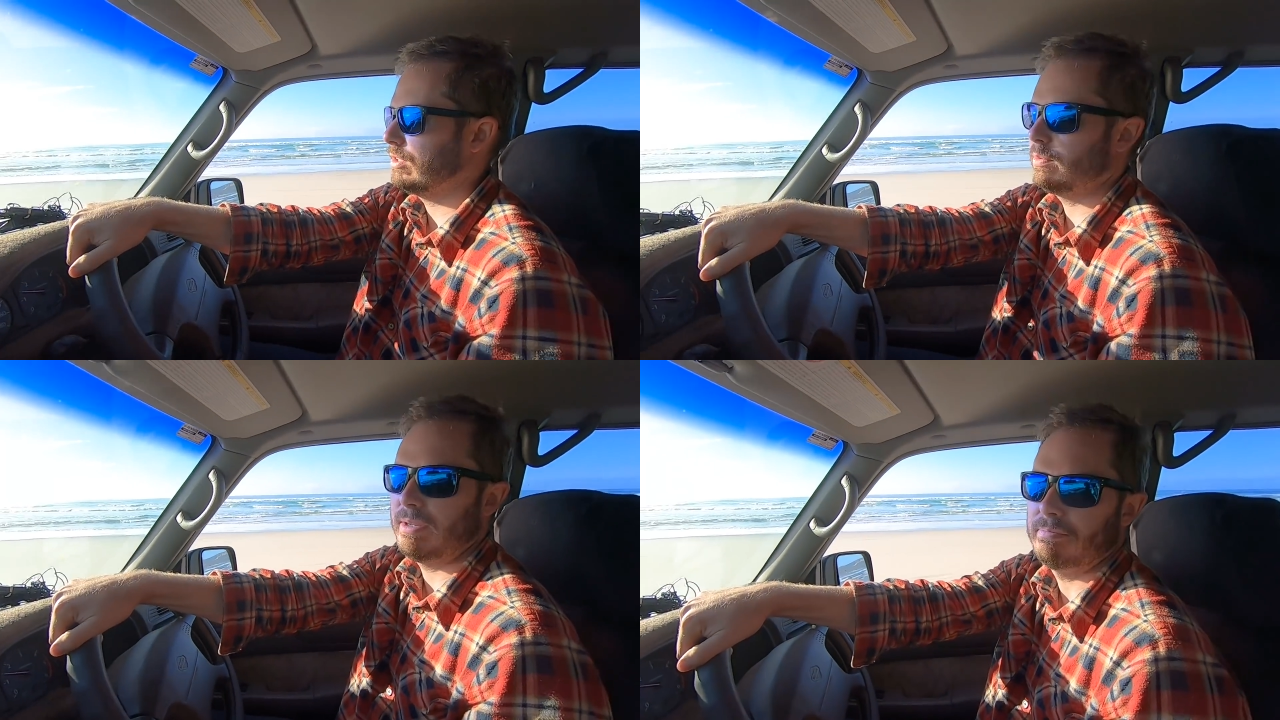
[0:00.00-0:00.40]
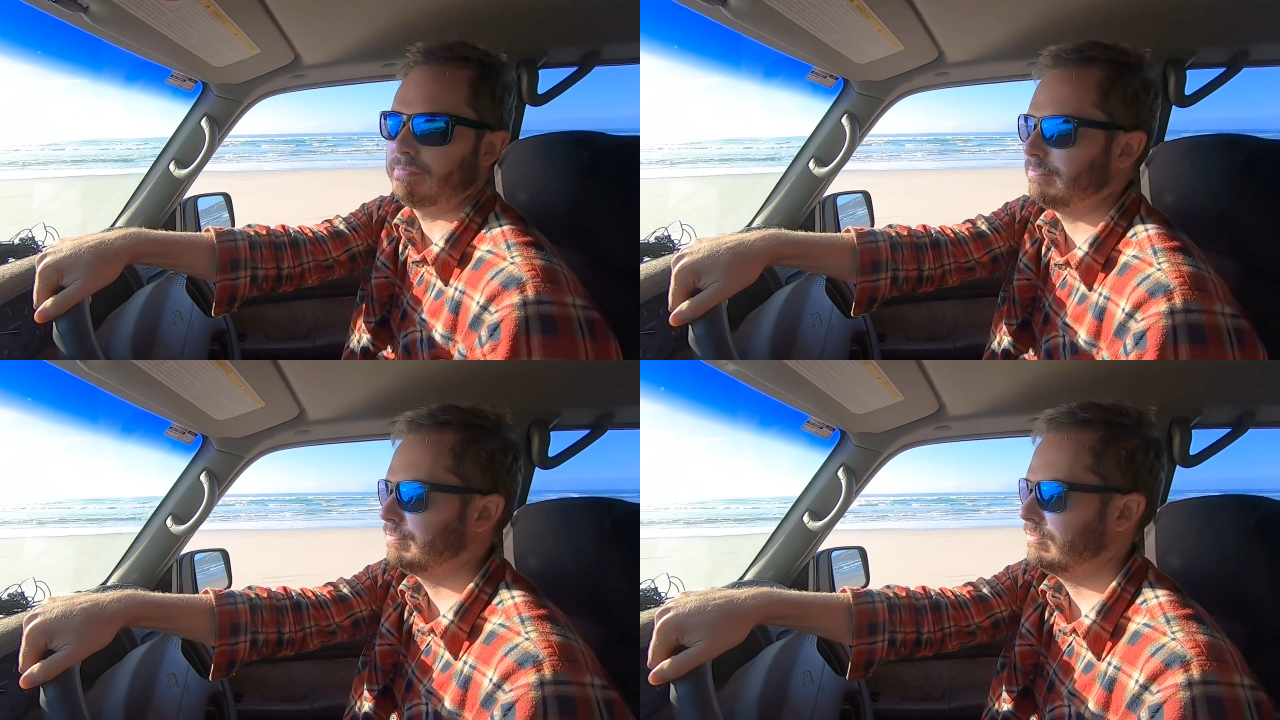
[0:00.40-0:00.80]
swim.
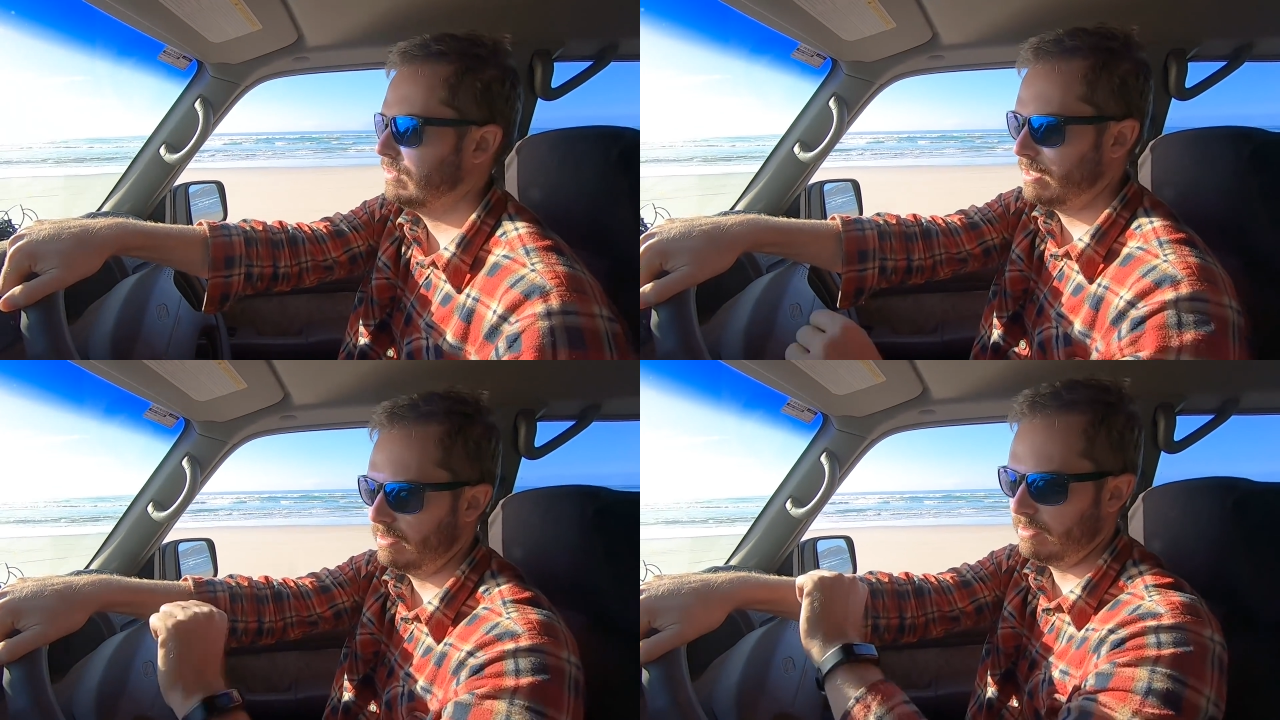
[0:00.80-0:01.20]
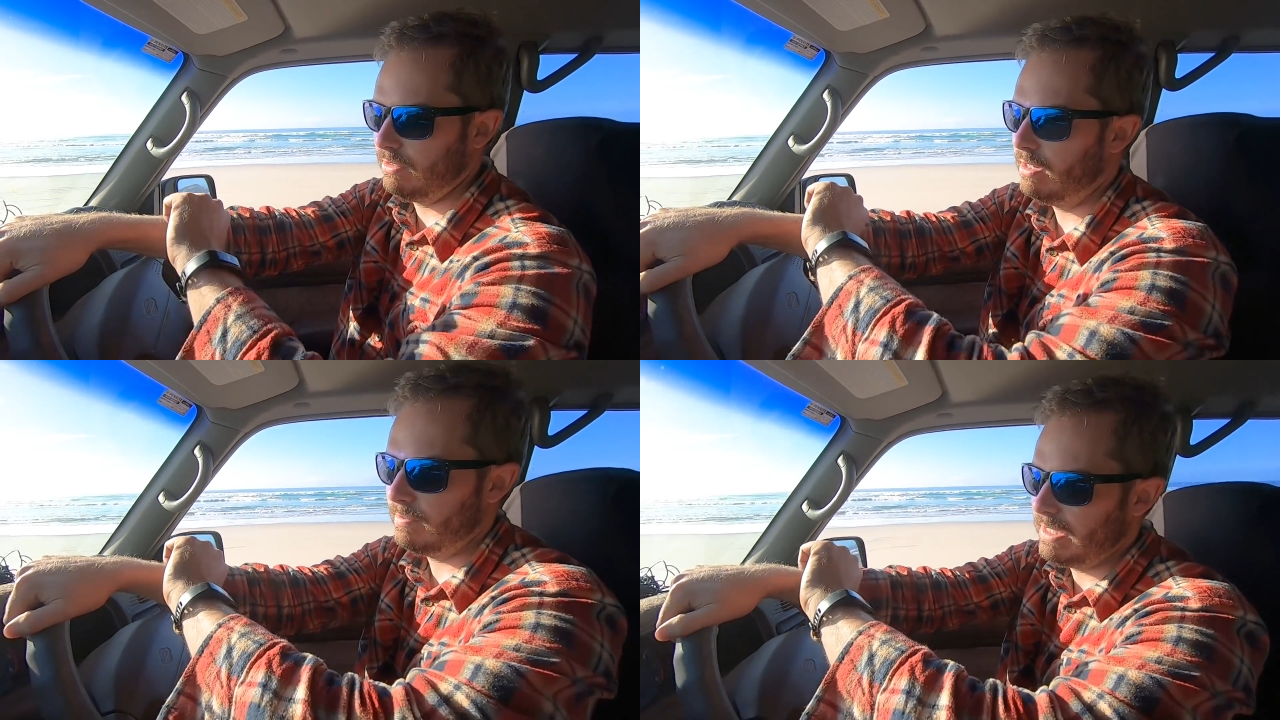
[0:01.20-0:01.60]

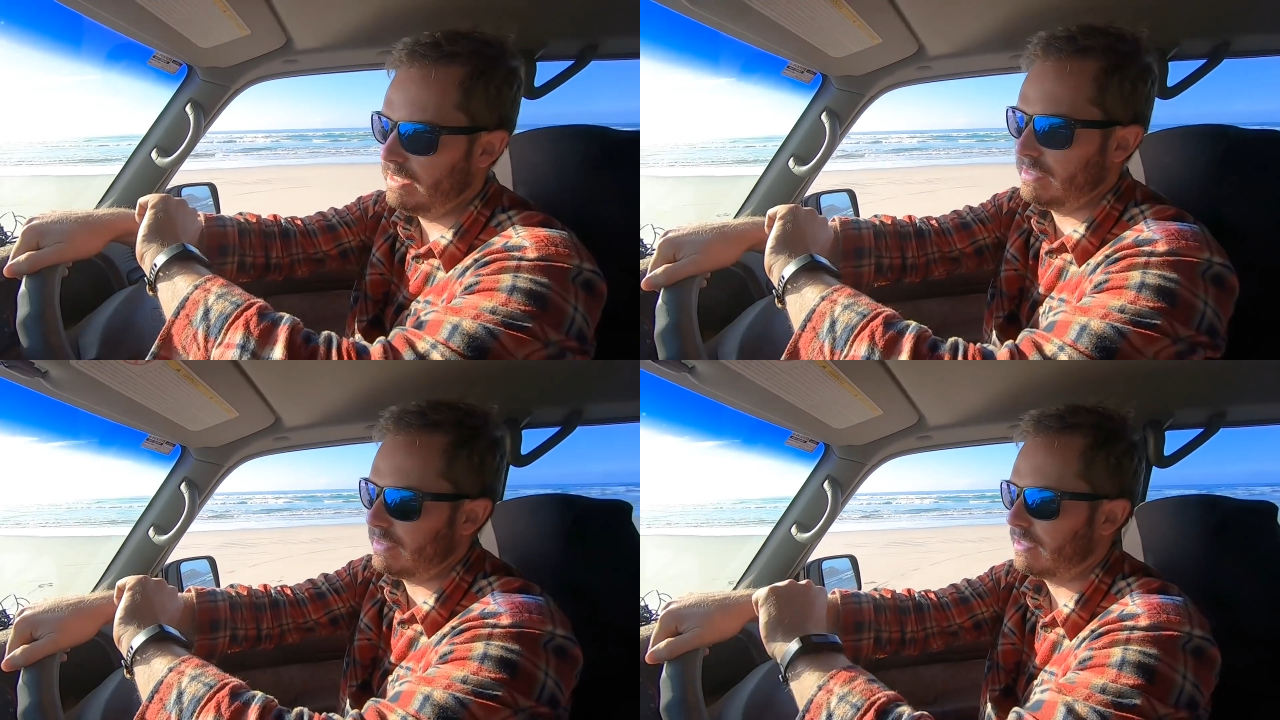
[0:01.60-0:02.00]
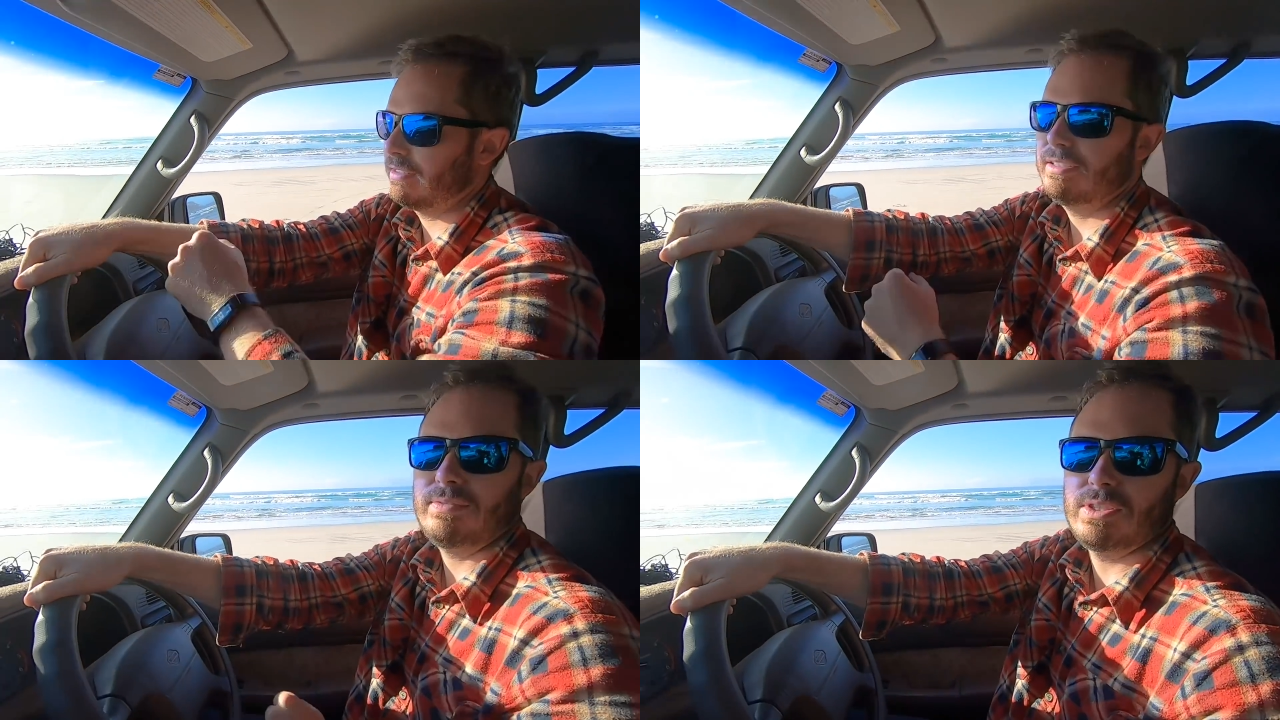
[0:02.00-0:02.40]
Time is
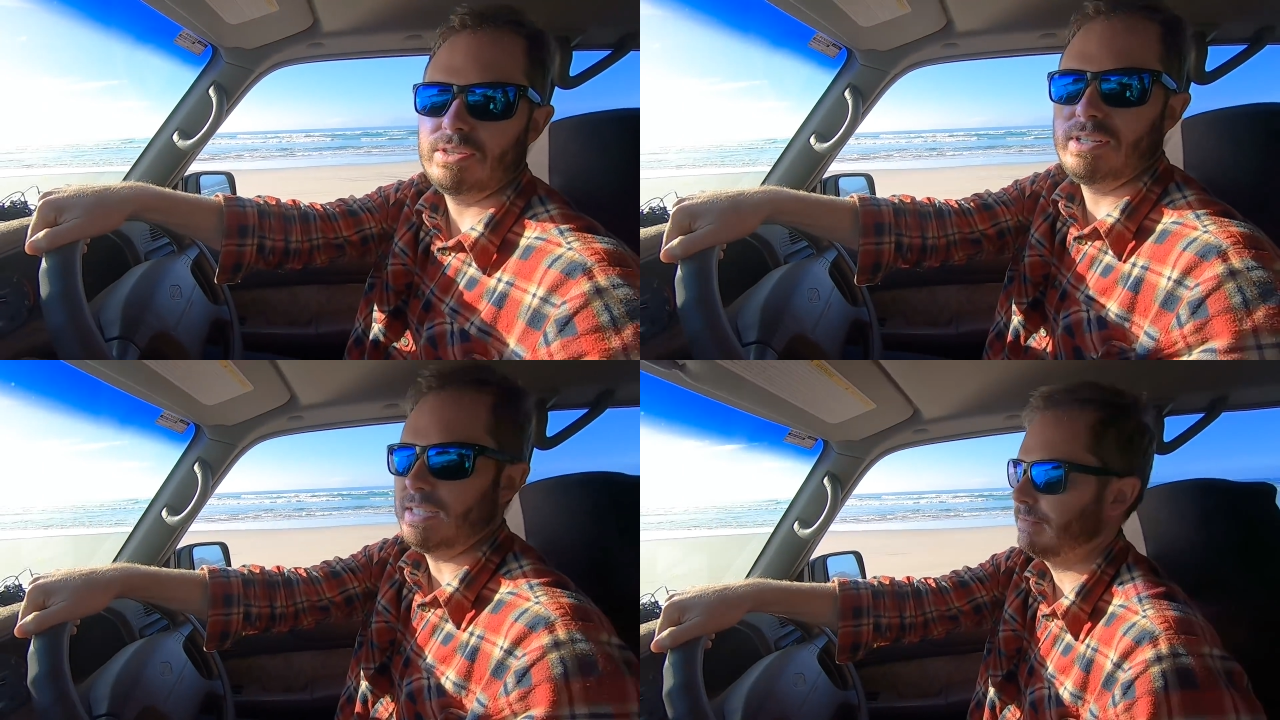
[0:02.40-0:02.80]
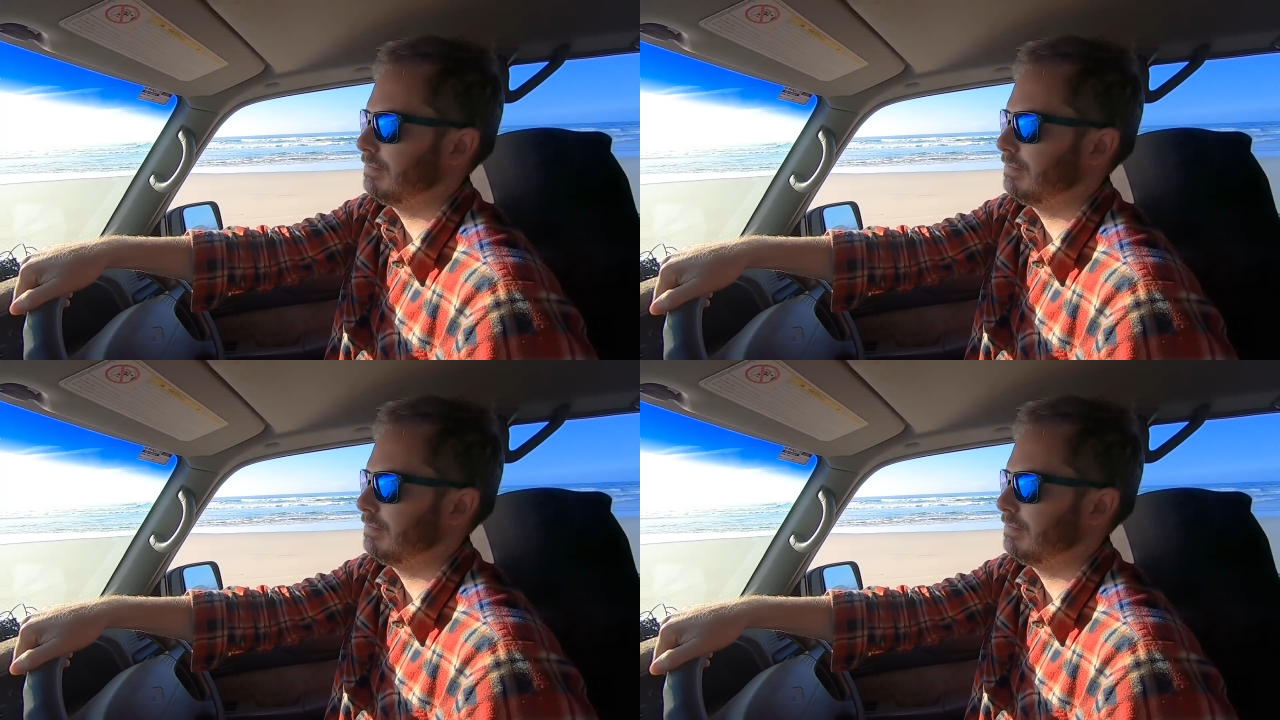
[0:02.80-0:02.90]
7.30.